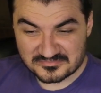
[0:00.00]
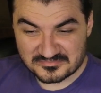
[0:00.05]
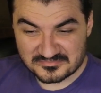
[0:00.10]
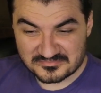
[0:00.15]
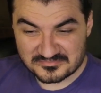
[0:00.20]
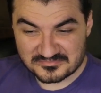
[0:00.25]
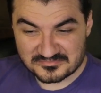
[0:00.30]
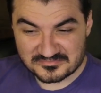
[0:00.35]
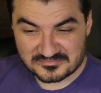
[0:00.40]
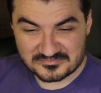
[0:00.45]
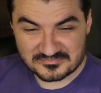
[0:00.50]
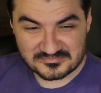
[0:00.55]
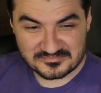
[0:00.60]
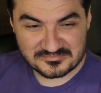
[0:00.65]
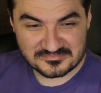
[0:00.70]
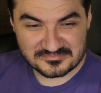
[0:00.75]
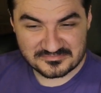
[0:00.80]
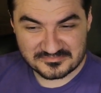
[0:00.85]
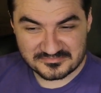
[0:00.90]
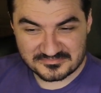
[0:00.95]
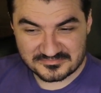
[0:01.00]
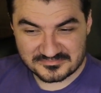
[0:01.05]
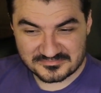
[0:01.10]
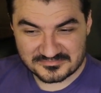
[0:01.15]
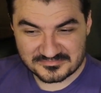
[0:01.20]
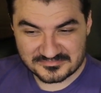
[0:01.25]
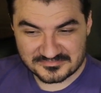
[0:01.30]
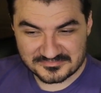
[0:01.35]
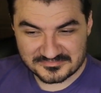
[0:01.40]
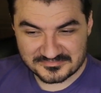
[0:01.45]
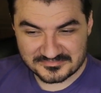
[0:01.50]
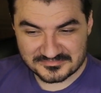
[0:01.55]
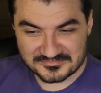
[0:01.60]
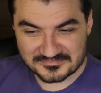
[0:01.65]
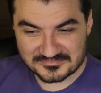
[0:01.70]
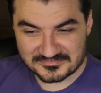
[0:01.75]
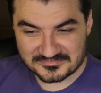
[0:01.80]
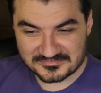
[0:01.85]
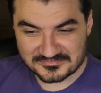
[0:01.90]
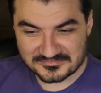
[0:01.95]

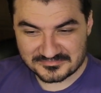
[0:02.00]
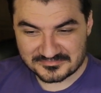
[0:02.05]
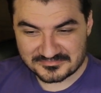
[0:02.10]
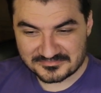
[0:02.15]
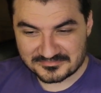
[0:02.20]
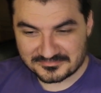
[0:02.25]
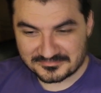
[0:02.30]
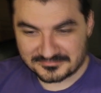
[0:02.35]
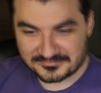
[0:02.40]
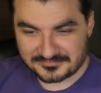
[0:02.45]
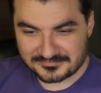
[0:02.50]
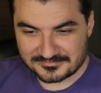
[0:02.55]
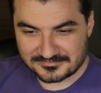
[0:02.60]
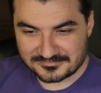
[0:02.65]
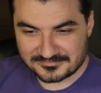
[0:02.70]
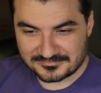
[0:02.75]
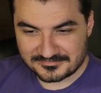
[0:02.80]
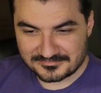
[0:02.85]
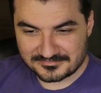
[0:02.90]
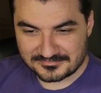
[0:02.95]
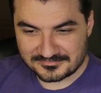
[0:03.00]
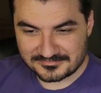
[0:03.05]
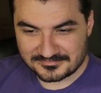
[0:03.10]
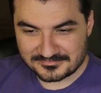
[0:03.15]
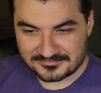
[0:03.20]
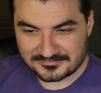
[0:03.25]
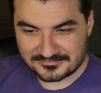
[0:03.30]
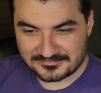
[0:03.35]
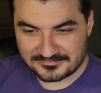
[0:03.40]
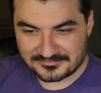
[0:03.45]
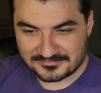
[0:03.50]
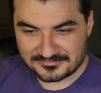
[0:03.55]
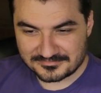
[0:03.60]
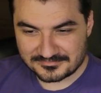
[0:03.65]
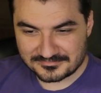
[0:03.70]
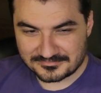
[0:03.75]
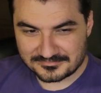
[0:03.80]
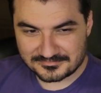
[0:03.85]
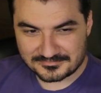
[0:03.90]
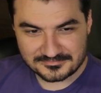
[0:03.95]

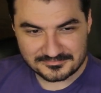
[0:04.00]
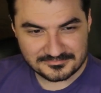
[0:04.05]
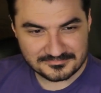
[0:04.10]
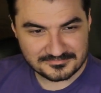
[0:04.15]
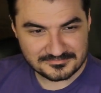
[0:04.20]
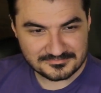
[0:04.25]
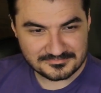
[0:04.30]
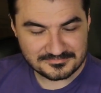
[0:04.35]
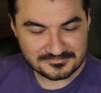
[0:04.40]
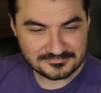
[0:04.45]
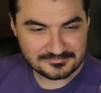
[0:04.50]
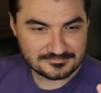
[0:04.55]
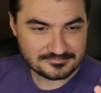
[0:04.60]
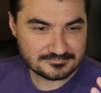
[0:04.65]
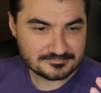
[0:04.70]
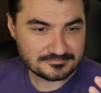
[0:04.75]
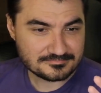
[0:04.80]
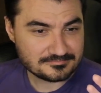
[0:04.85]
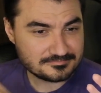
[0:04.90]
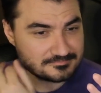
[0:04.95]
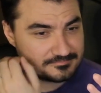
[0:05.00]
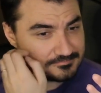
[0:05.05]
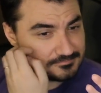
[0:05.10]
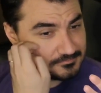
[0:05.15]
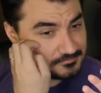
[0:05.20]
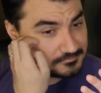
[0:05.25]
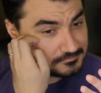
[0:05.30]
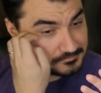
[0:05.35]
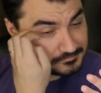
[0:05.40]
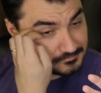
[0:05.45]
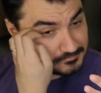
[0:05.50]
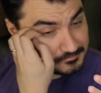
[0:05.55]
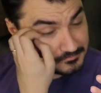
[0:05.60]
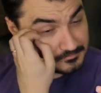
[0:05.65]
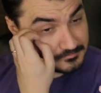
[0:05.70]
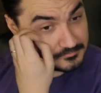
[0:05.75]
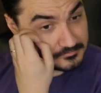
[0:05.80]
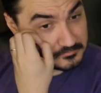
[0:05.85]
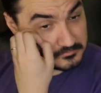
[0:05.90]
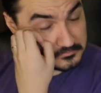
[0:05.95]

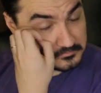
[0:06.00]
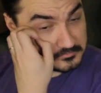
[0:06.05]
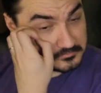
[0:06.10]
(silent)